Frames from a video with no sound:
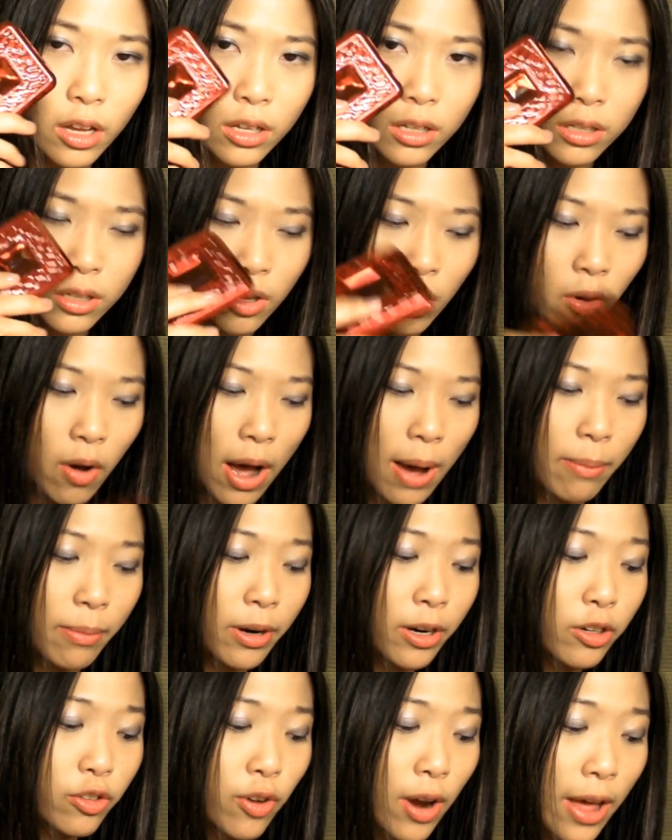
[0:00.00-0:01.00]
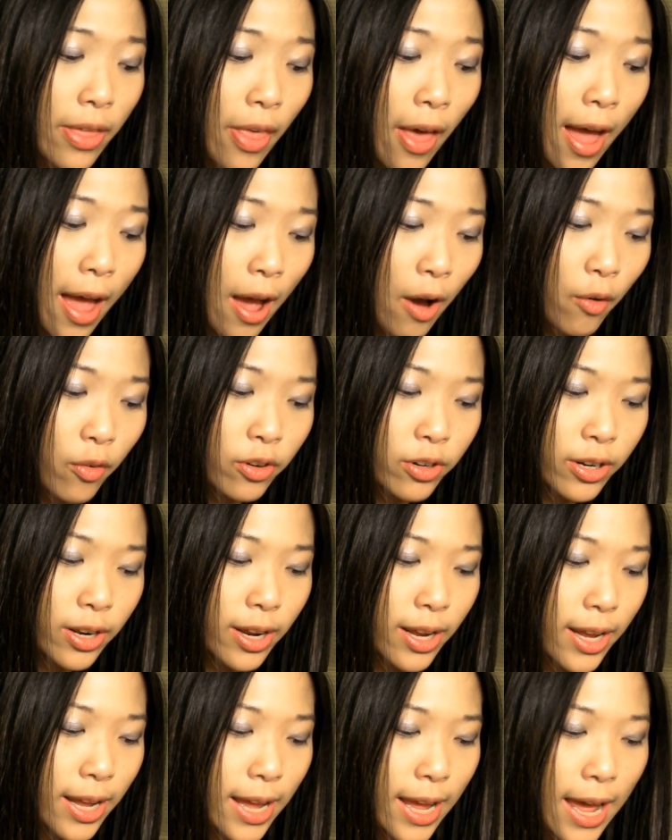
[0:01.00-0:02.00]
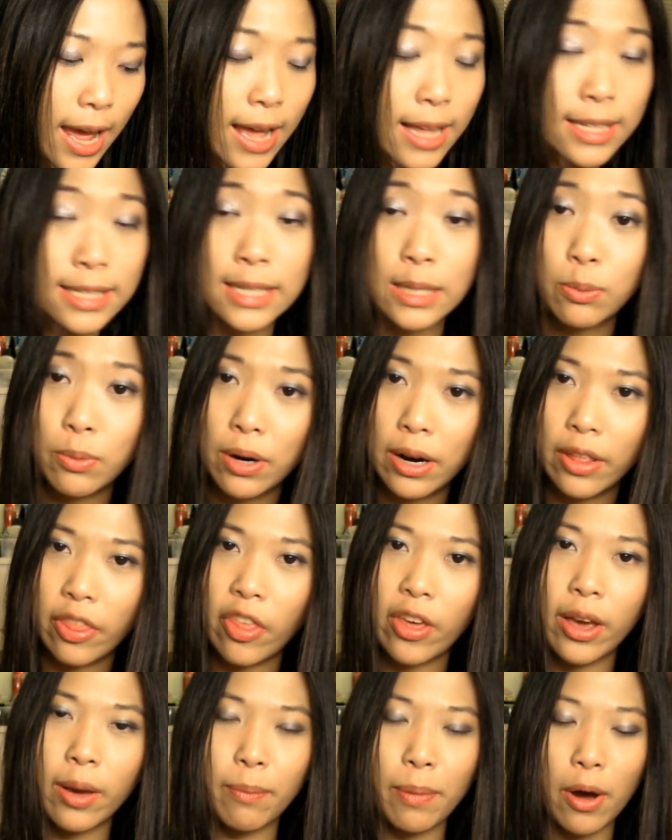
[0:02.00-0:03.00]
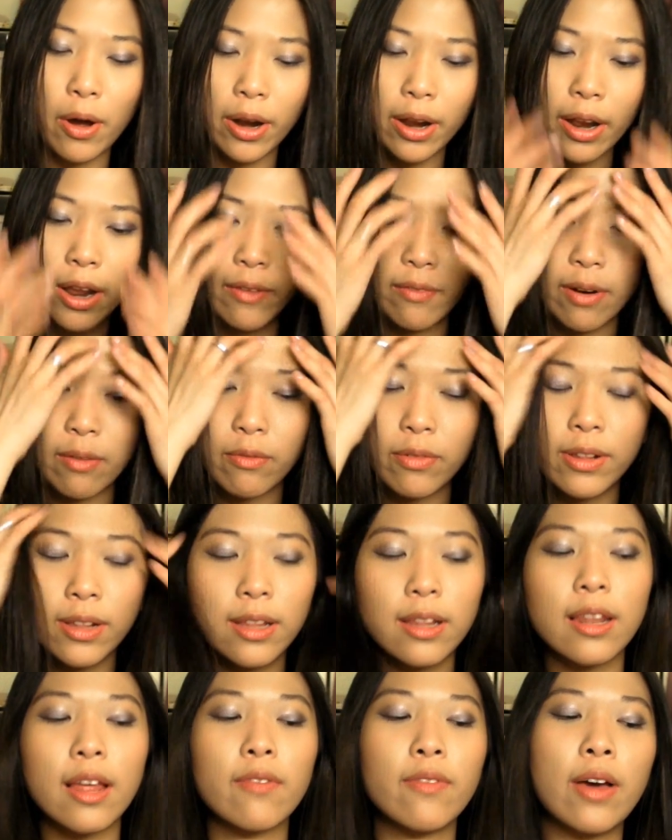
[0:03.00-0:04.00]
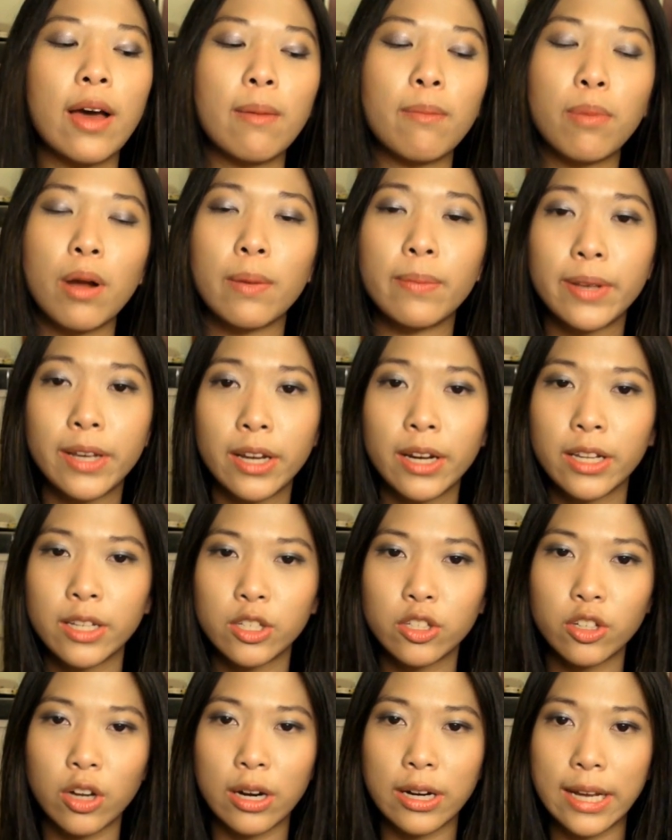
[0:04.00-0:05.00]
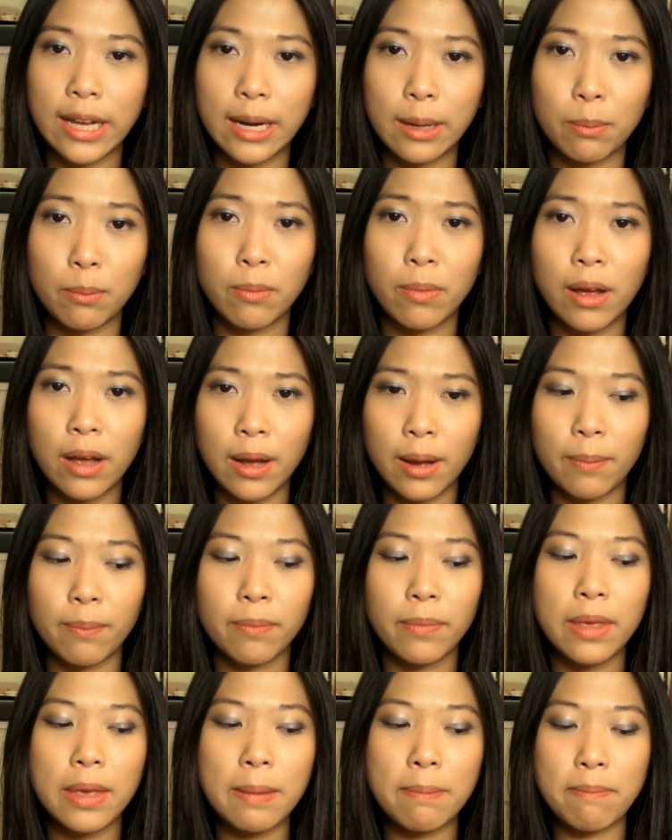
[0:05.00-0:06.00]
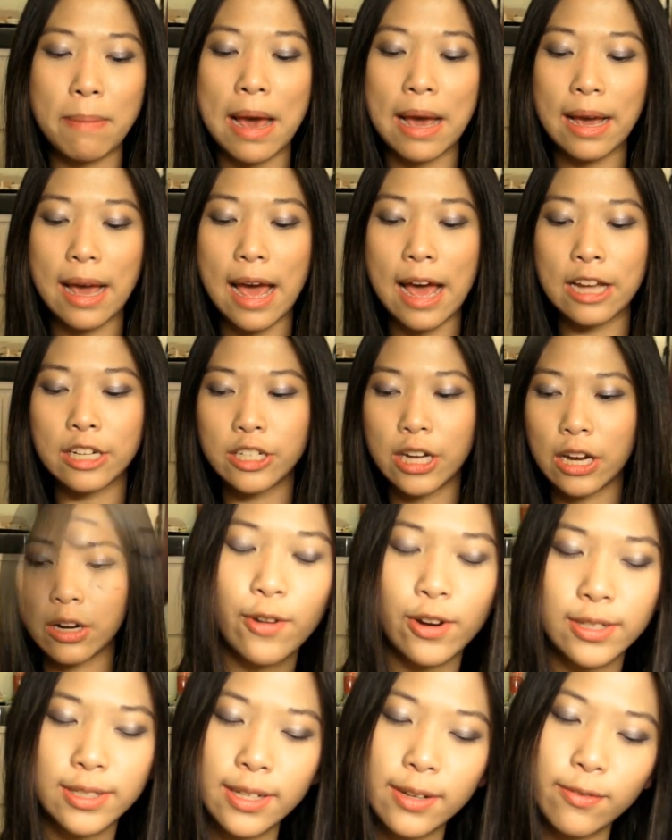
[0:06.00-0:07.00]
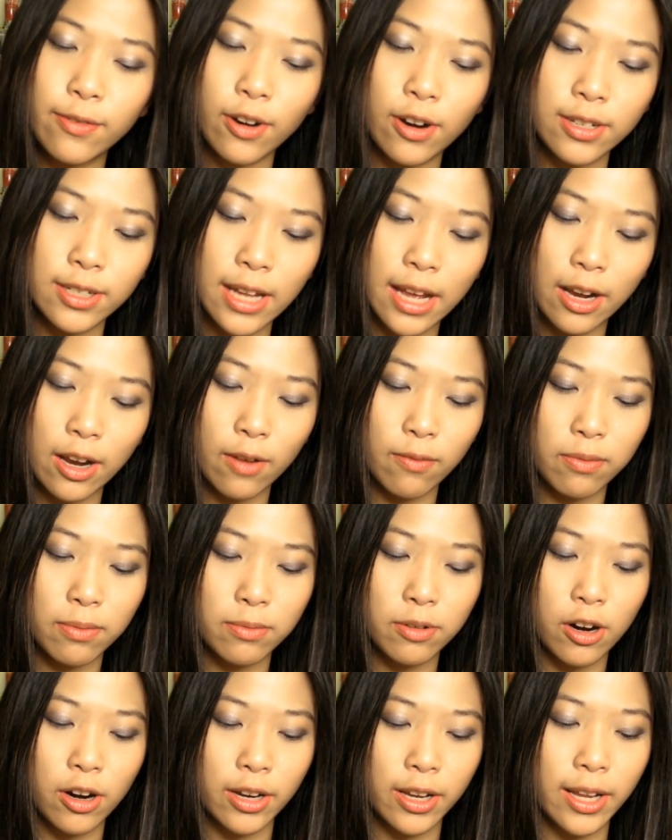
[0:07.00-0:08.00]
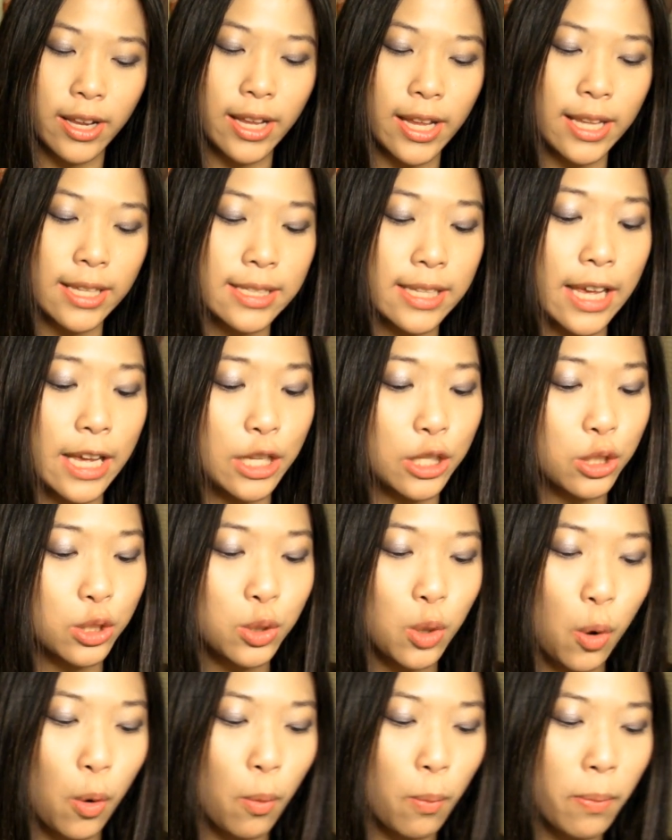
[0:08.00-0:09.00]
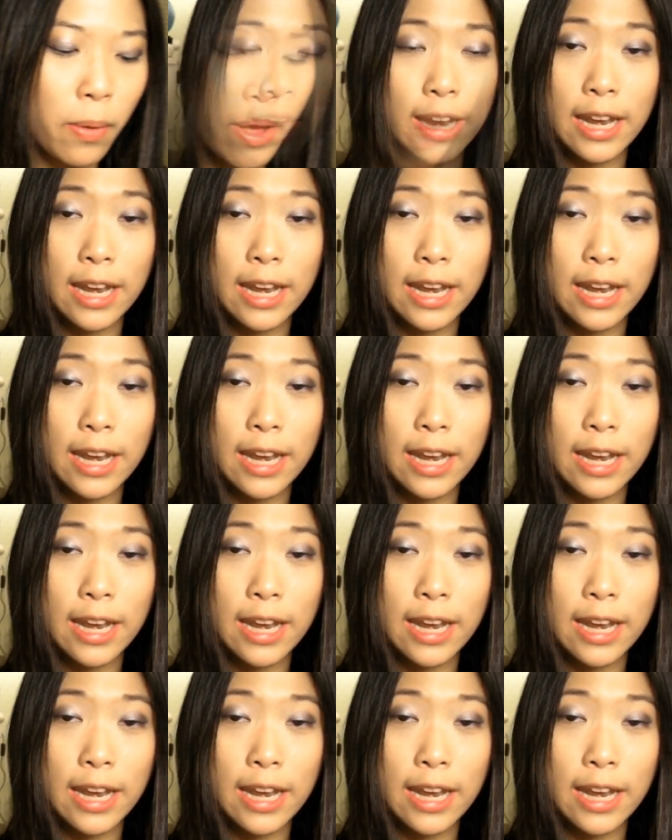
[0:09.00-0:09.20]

So I'm going to try that out and see what I think about it. If I really love it, I'm probably going to start getting MAC eyeshadow. First thing first I got from Target is a soap.